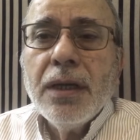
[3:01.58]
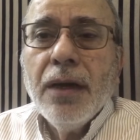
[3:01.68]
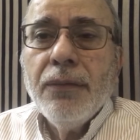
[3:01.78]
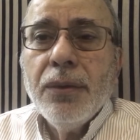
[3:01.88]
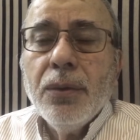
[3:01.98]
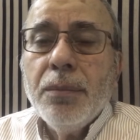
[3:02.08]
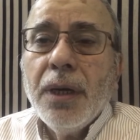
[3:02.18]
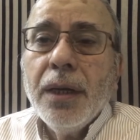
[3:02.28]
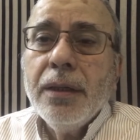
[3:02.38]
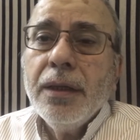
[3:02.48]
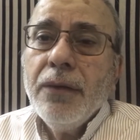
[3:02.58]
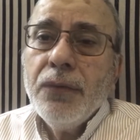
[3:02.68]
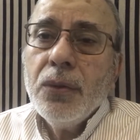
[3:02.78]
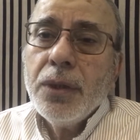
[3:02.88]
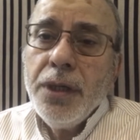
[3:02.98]
have in your mind. If
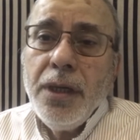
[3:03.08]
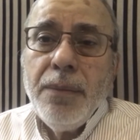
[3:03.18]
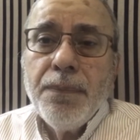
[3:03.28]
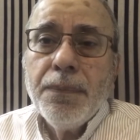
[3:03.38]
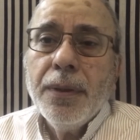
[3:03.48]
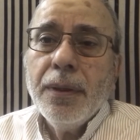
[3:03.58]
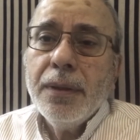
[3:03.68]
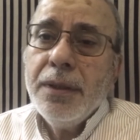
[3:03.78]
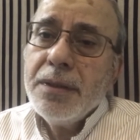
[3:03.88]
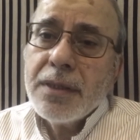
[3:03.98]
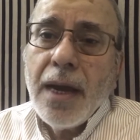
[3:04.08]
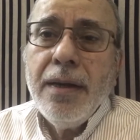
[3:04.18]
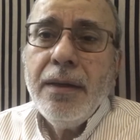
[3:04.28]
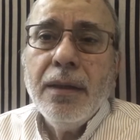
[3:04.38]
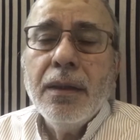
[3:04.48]
you keep, the
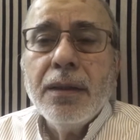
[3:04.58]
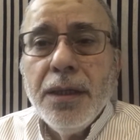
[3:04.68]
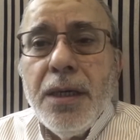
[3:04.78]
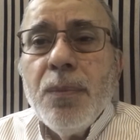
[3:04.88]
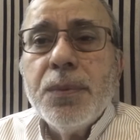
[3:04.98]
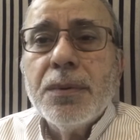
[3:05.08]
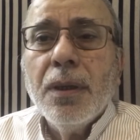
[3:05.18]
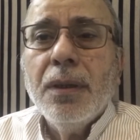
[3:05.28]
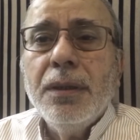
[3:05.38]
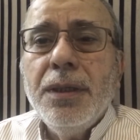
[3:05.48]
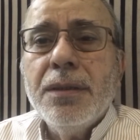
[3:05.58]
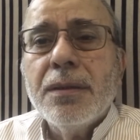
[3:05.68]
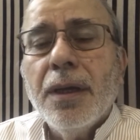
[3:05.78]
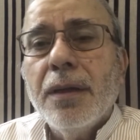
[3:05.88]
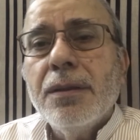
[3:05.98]
sender keeps these
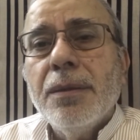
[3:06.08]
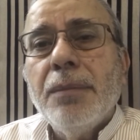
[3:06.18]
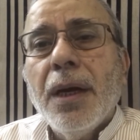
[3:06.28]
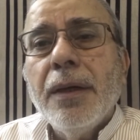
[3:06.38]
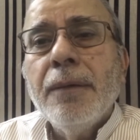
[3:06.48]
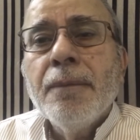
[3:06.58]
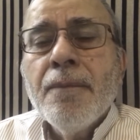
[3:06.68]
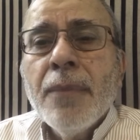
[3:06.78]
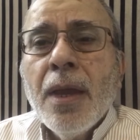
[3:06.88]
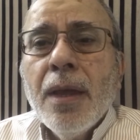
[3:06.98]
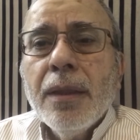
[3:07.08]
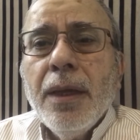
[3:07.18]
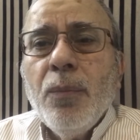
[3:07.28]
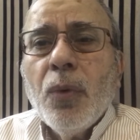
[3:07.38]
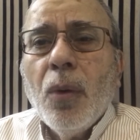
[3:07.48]
things in mind,
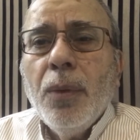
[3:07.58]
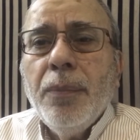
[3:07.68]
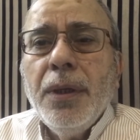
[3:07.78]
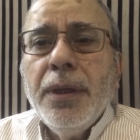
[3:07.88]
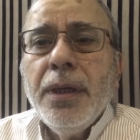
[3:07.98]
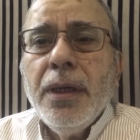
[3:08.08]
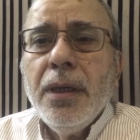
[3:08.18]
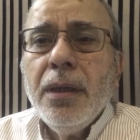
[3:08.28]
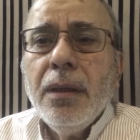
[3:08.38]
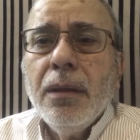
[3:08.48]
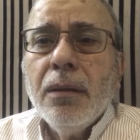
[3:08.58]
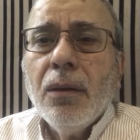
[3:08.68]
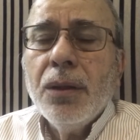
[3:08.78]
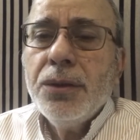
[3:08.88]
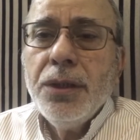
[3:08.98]
then probably he
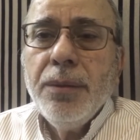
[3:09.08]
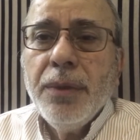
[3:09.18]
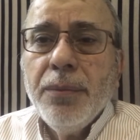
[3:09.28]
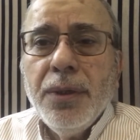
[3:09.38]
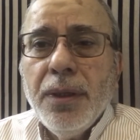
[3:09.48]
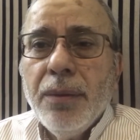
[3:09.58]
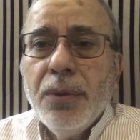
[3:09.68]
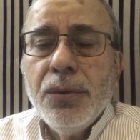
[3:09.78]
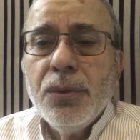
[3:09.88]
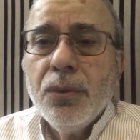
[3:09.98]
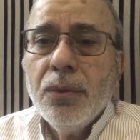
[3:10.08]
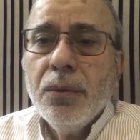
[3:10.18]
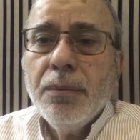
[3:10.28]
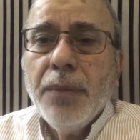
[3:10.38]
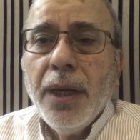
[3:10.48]
or she may be able
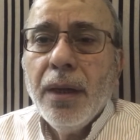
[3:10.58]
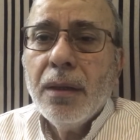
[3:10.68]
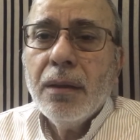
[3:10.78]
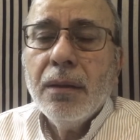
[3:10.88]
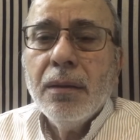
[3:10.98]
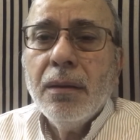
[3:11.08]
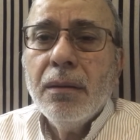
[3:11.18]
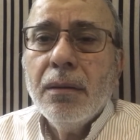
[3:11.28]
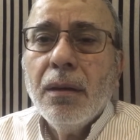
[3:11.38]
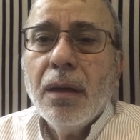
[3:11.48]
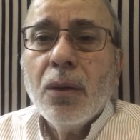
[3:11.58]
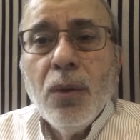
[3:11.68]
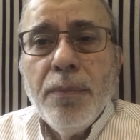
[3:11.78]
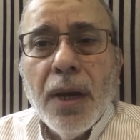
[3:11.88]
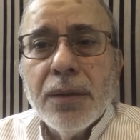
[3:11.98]
to make a
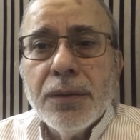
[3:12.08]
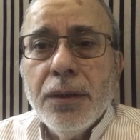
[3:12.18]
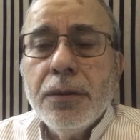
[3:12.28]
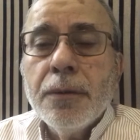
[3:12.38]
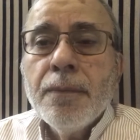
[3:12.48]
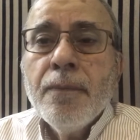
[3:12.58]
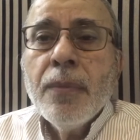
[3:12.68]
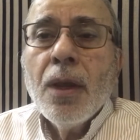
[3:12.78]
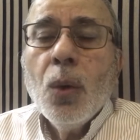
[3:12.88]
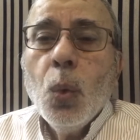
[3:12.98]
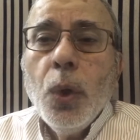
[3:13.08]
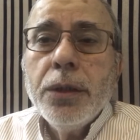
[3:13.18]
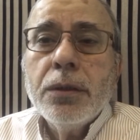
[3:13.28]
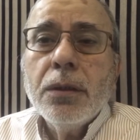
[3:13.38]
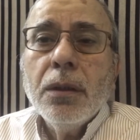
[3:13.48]
good message
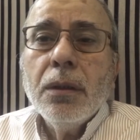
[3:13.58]
which